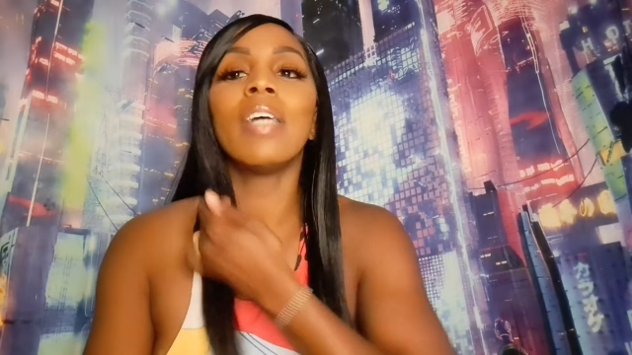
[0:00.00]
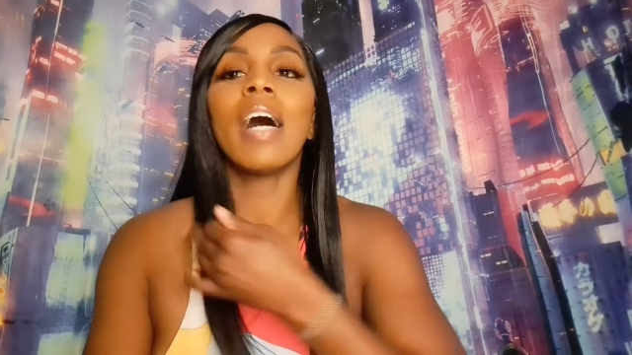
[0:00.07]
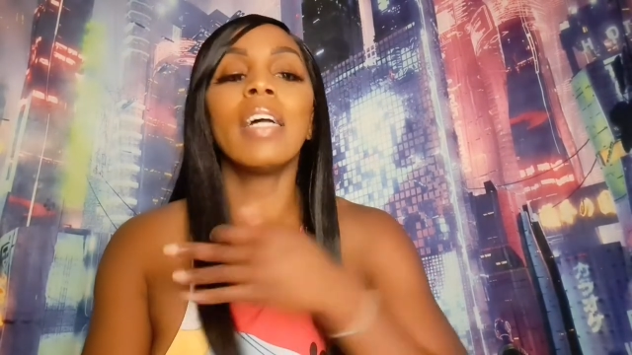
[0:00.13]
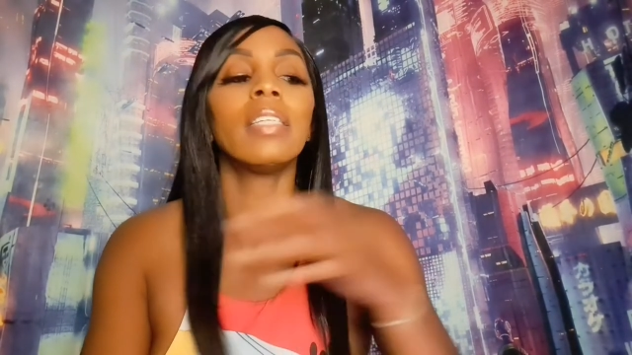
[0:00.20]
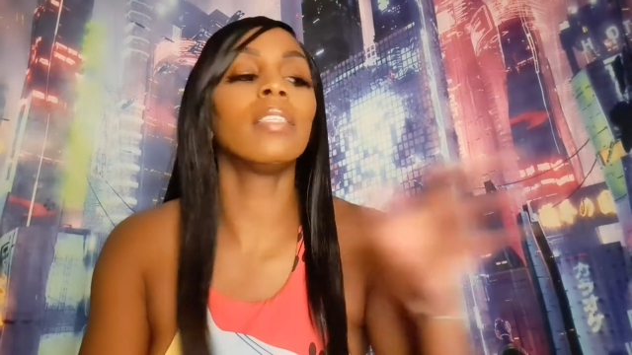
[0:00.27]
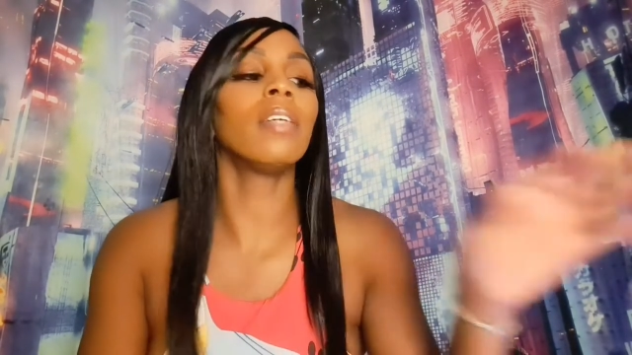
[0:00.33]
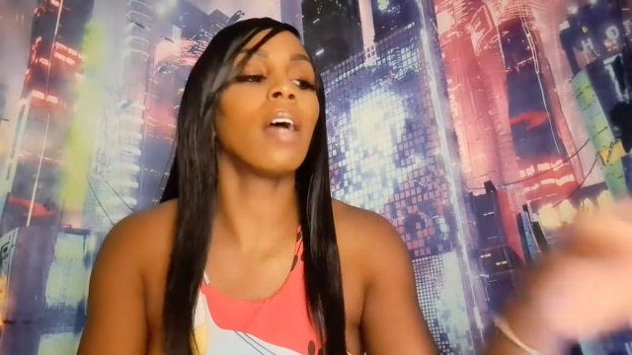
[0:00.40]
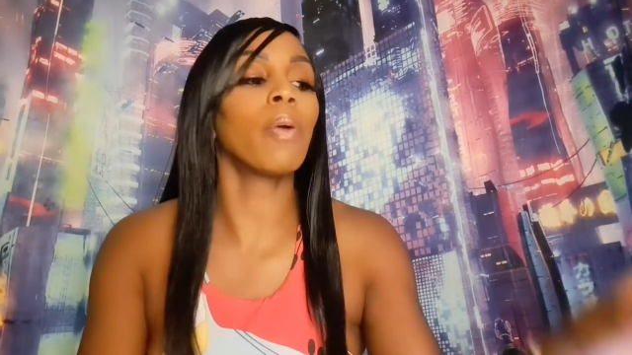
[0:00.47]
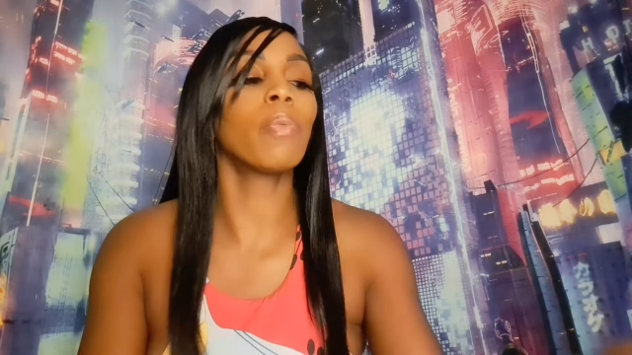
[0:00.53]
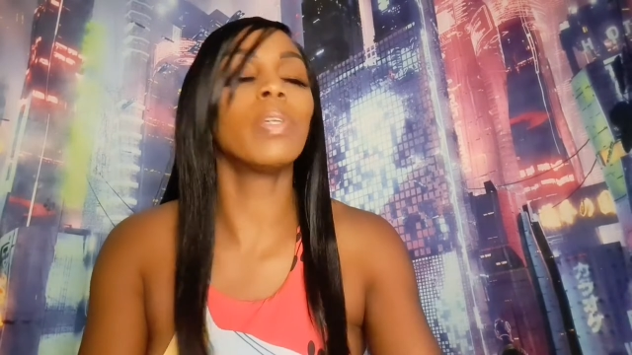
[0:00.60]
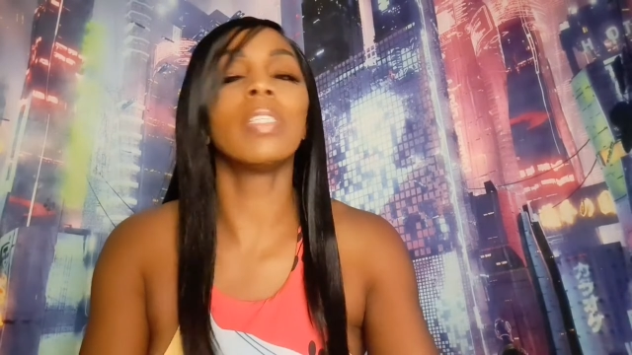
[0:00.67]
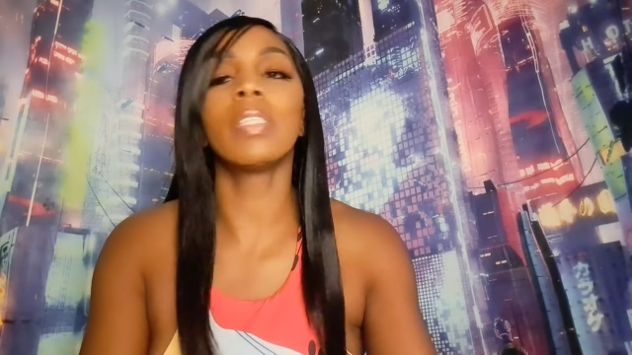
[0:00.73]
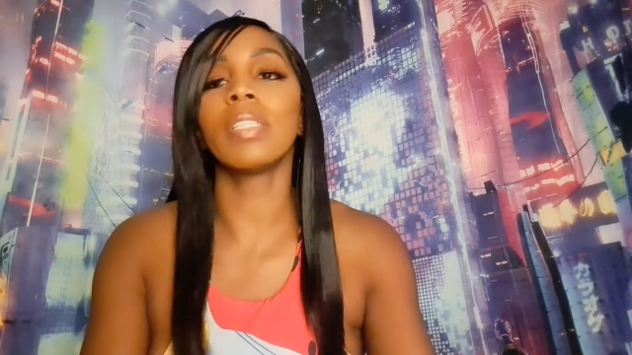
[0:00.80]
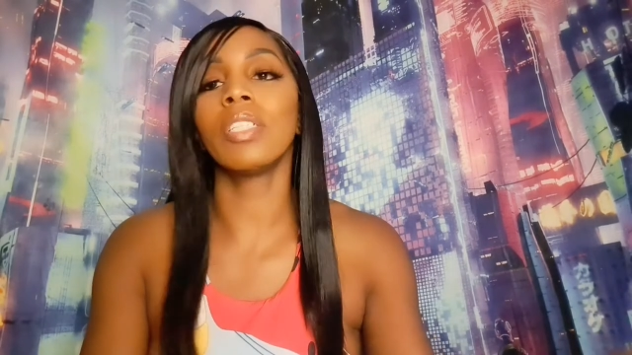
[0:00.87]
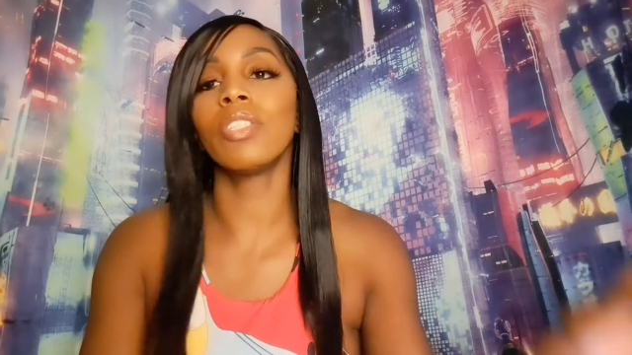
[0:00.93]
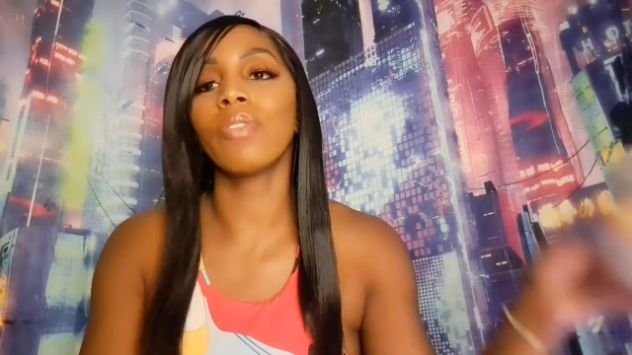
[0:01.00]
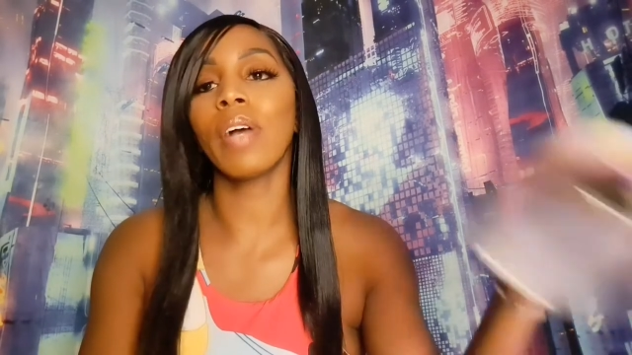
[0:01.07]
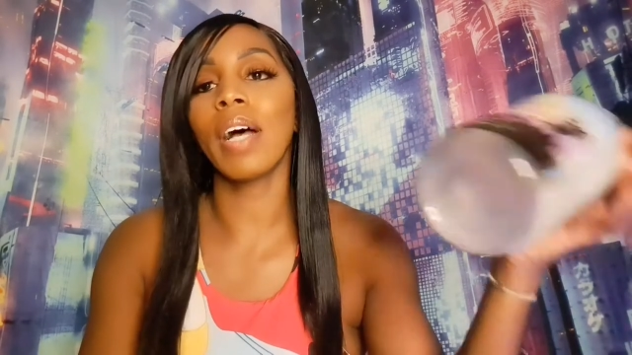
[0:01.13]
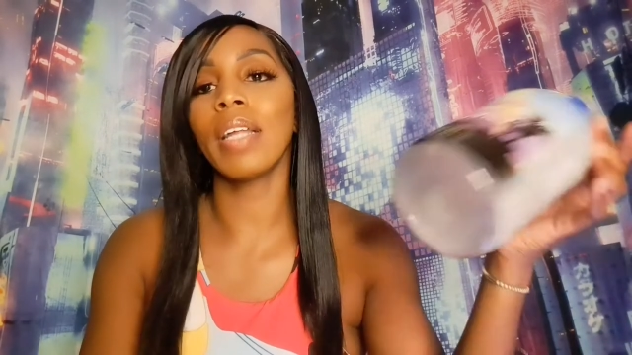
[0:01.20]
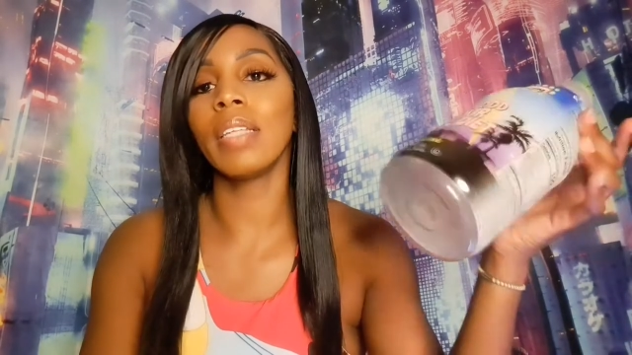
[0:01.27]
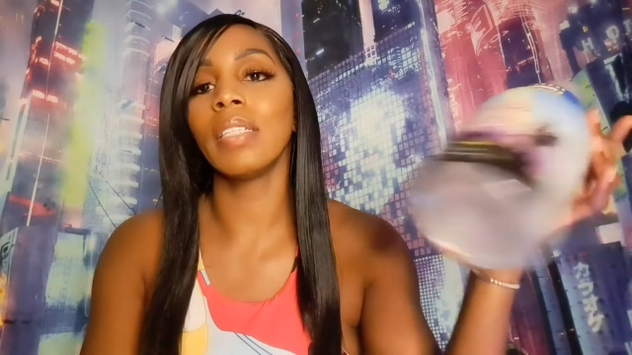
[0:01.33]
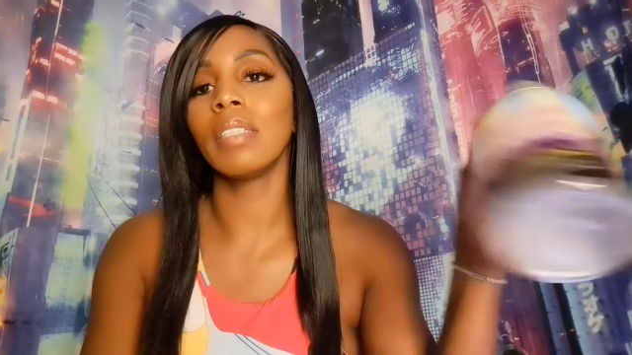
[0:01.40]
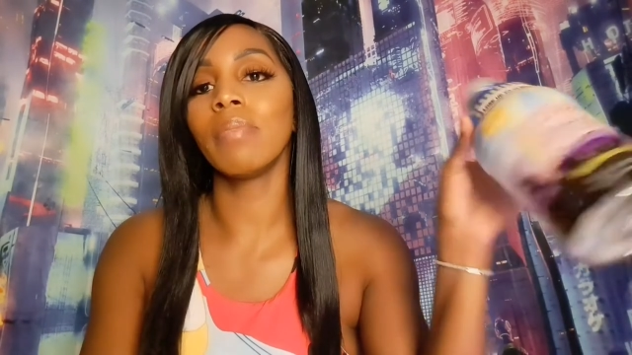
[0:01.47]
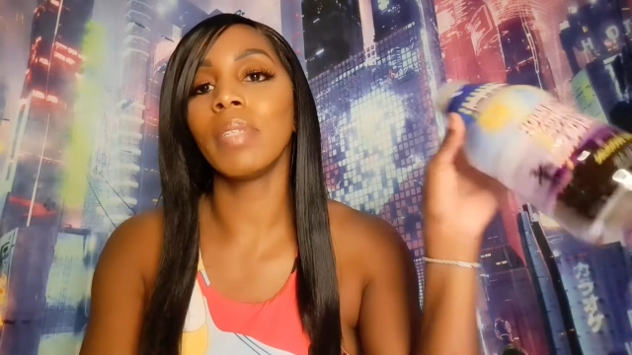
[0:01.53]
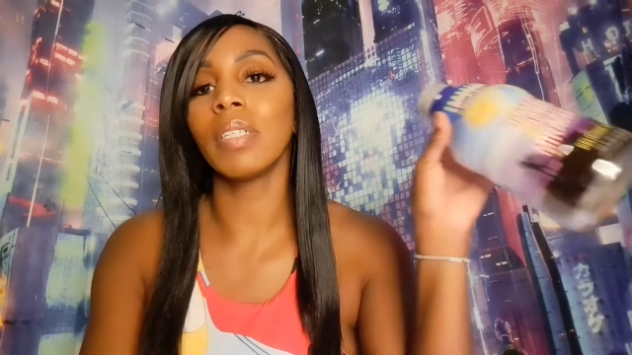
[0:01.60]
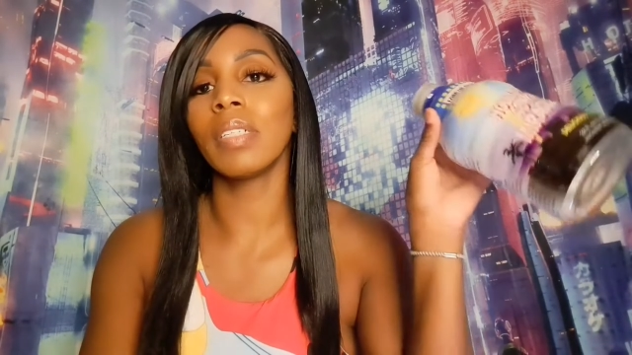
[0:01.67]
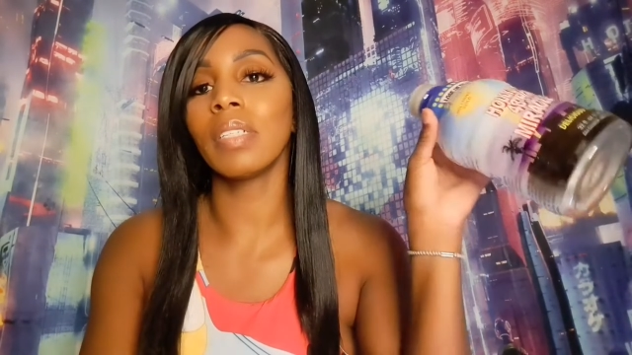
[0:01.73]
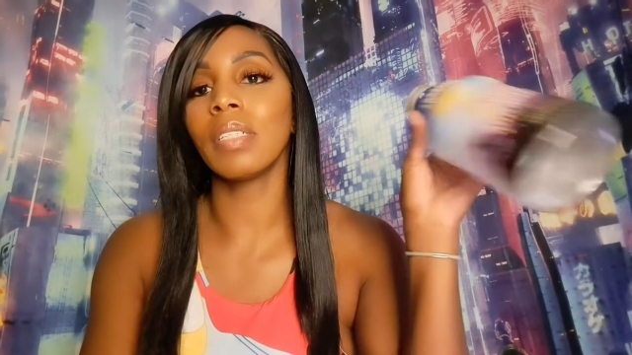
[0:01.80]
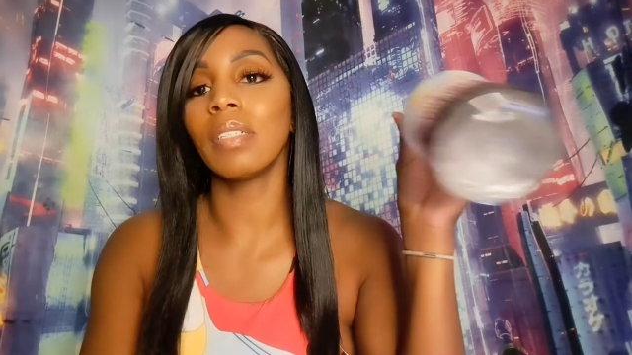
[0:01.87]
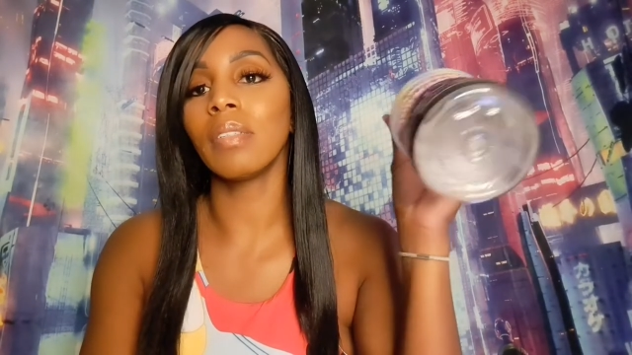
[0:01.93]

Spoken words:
I recently tried this because